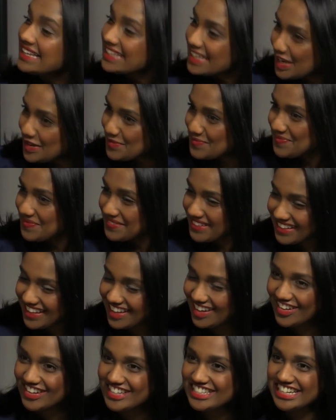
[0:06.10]
Kim,
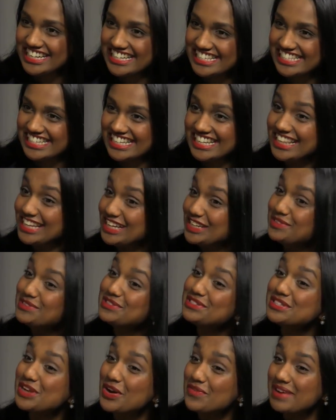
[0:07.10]
Claire, and Jessie, thank you
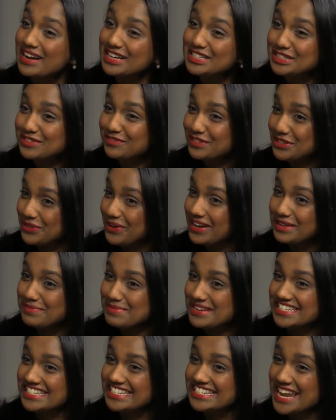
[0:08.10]
so much for joining me
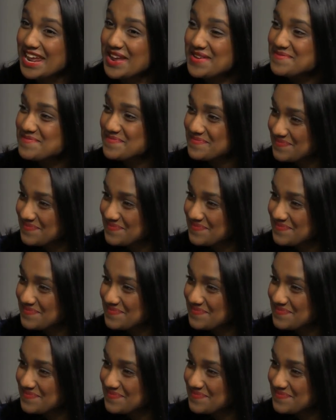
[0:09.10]
today.